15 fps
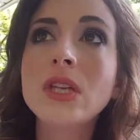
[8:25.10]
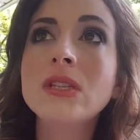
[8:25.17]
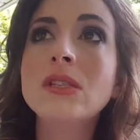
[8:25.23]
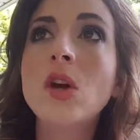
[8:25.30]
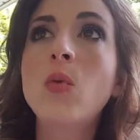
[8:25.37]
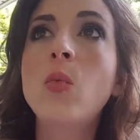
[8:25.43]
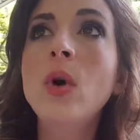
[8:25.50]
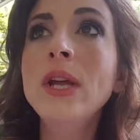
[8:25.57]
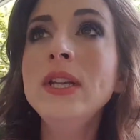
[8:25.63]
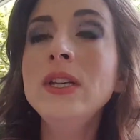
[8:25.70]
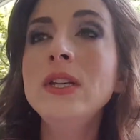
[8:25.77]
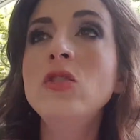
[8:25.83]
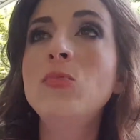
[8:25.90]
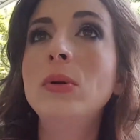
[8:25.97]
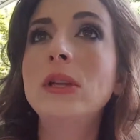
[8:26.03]
So what do
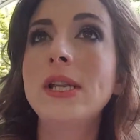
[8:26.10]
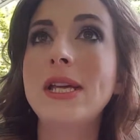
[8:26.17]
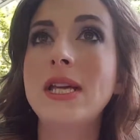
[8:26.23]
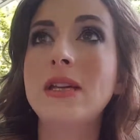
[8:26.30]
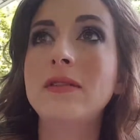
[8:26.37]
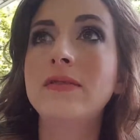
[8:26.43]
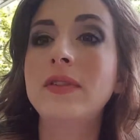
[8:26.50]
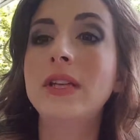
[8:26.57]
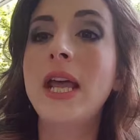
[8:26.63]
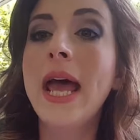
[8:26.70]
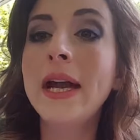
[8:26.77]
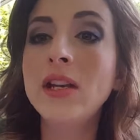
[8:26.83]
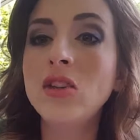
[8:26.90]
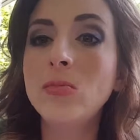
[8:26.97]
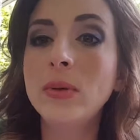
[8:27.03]
you believe, and
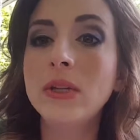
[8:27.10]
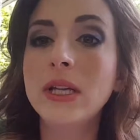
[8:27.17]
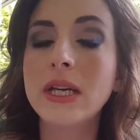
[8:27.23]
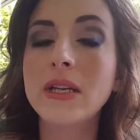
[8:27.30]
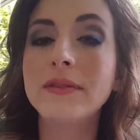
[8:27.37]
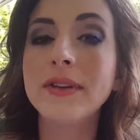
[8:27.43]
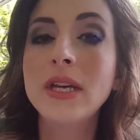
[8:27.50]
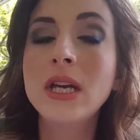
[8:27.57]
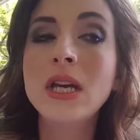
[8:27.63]
how do you believe